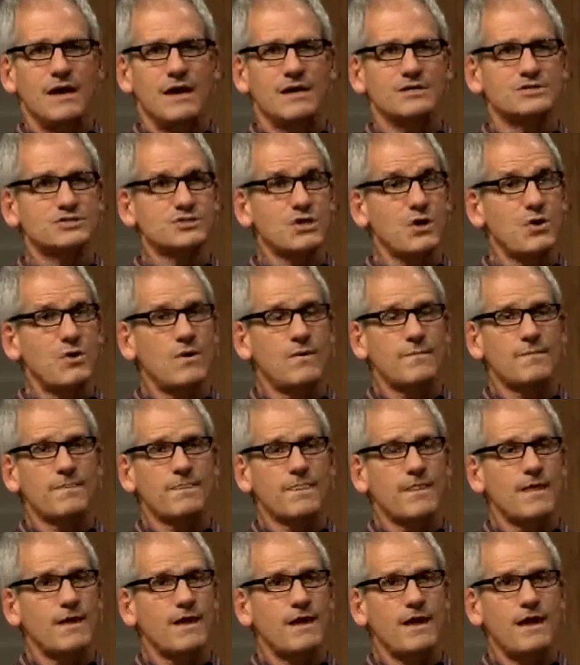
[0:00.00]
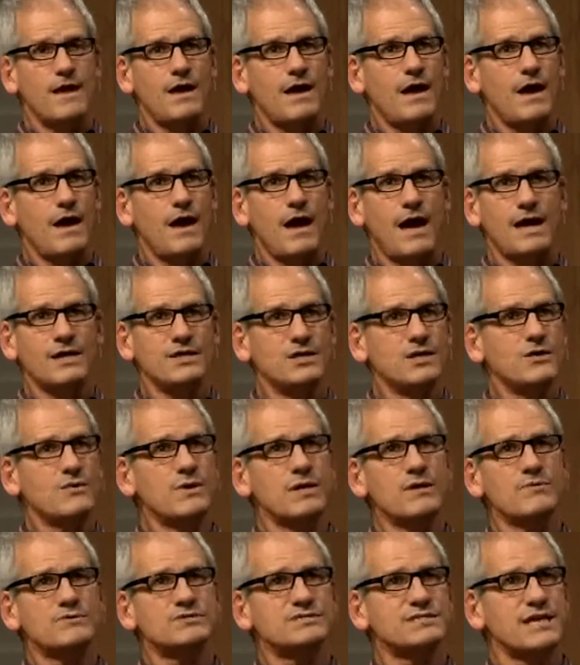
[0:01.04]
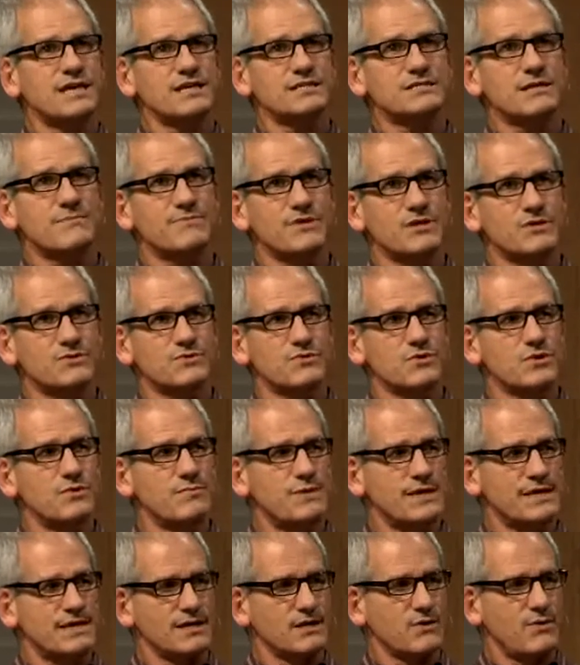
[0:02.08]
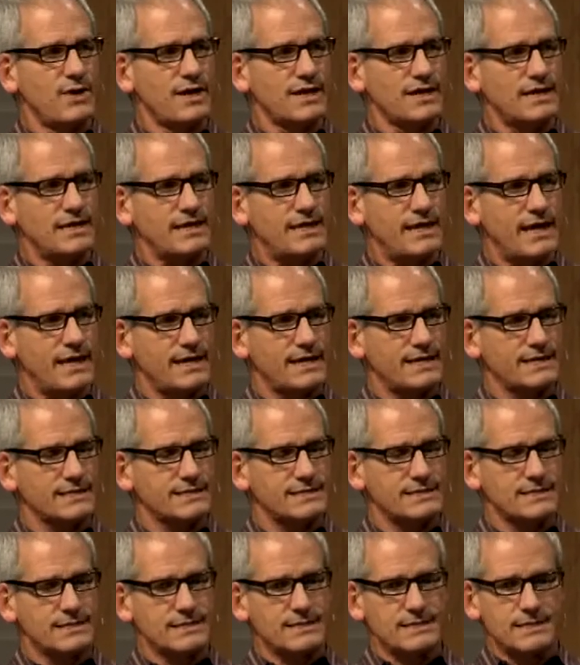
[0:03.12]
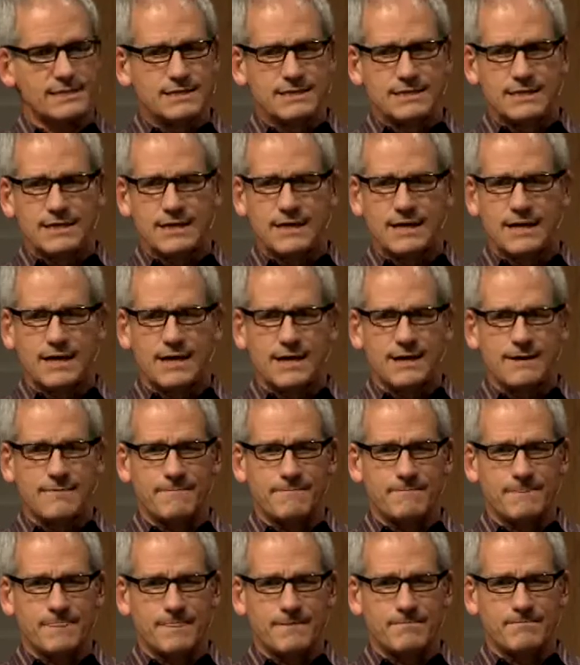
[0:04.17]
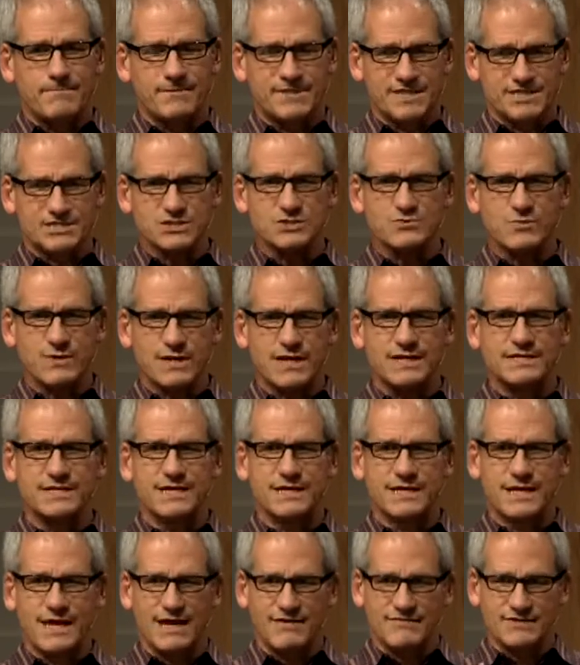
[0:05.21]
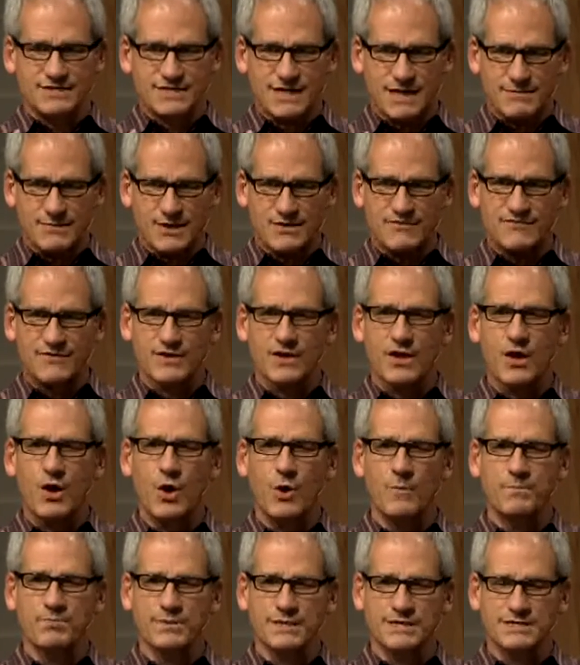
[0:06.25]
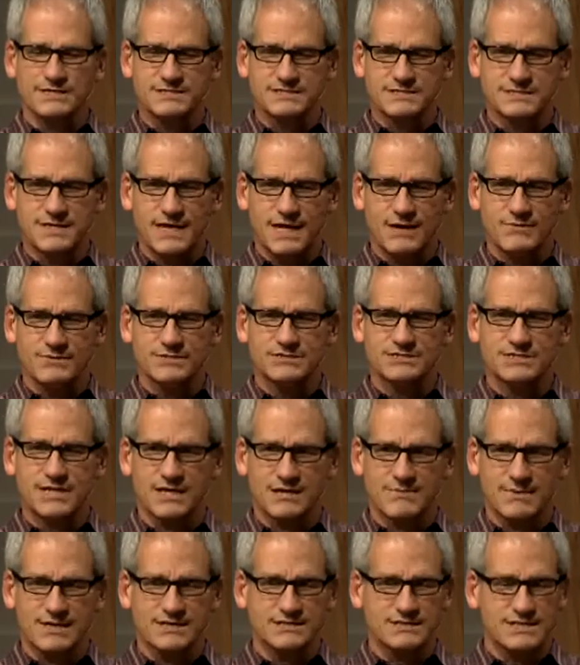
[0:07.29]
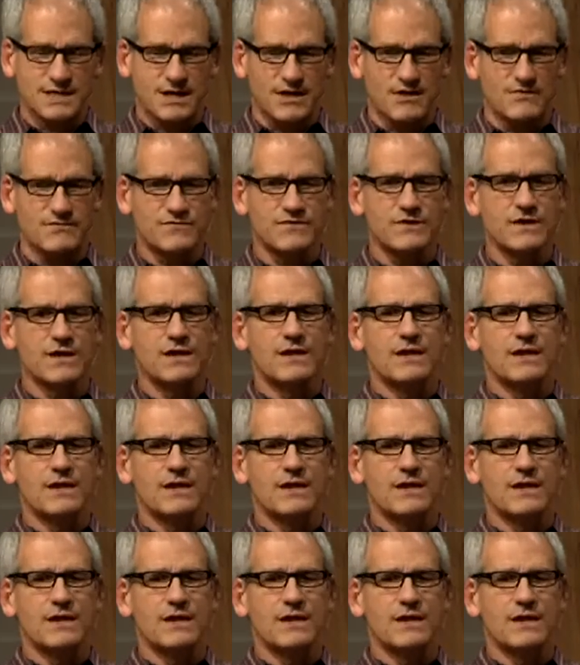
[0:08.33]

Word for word: So I knew he was saying something true, but I didn't quite get it. Um, but this is what I did. Every time I'd feel hopeless, I would say to myself,